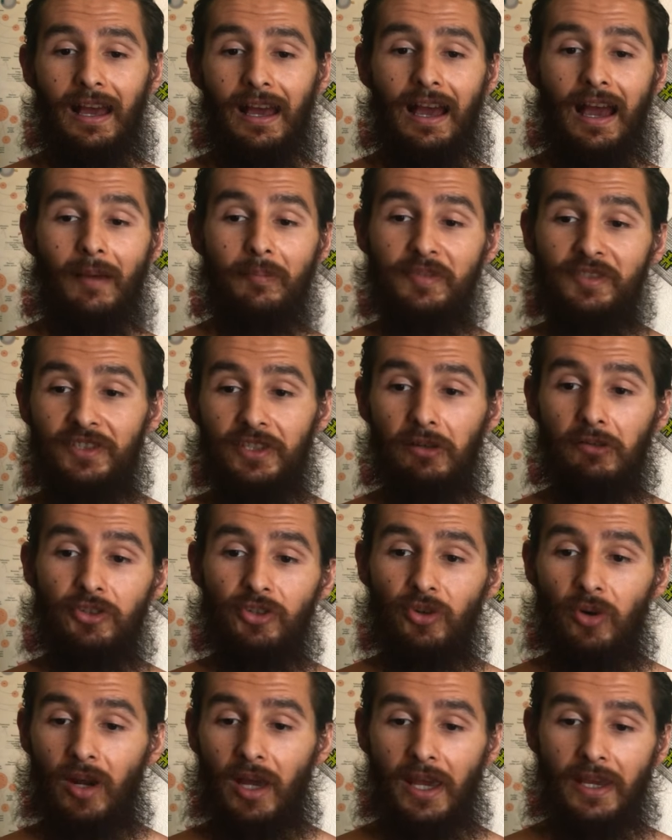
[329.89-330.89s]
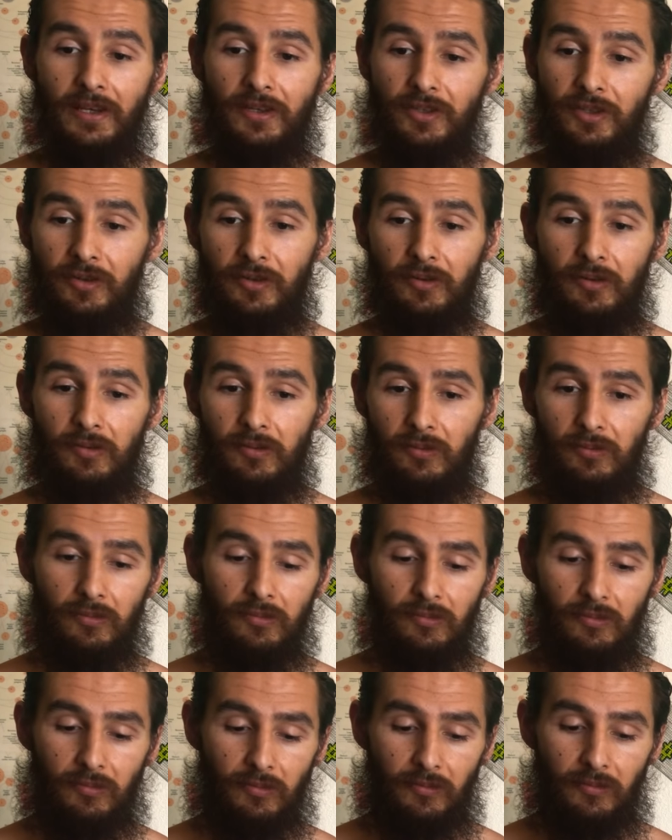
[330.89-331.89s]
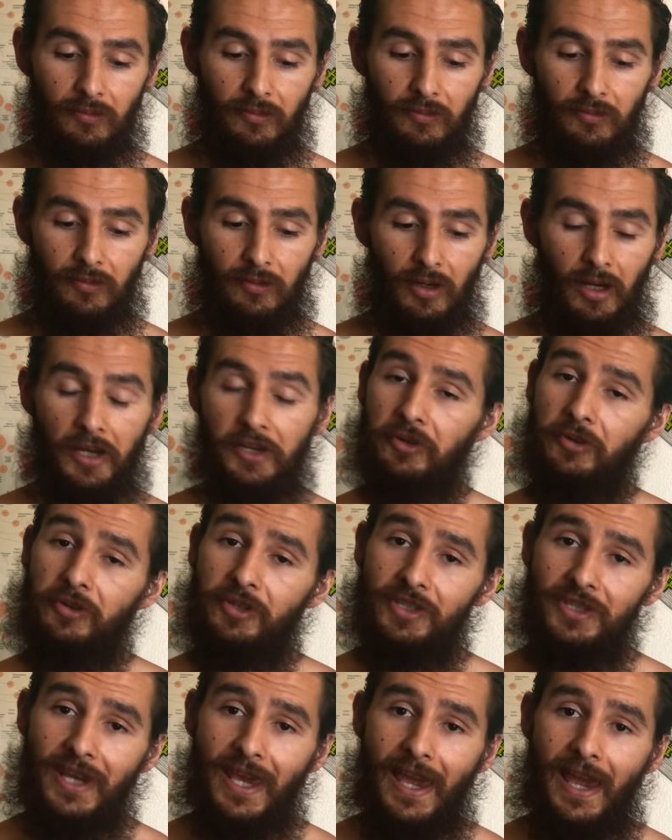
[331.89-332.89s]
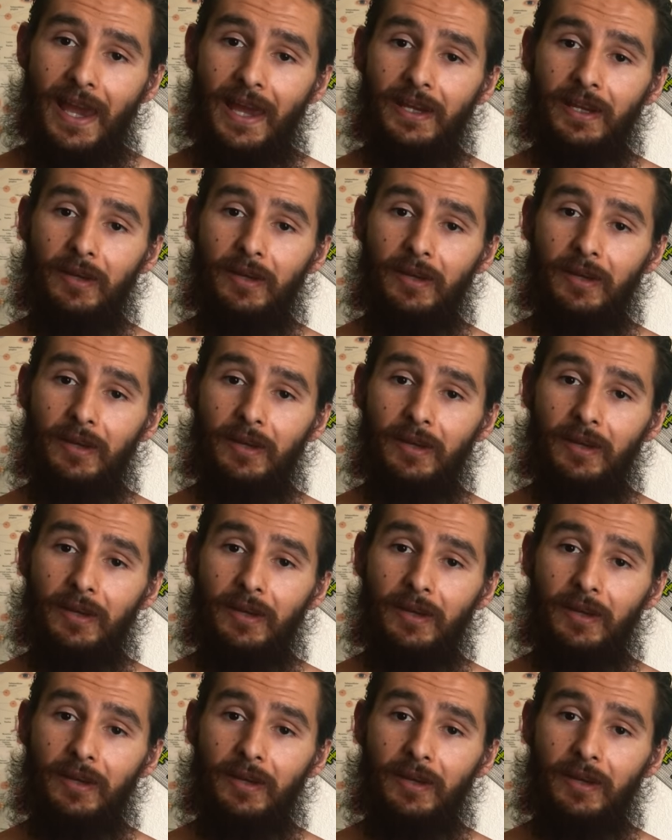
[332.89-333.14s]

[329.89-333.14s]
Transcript: I'm still trying to understand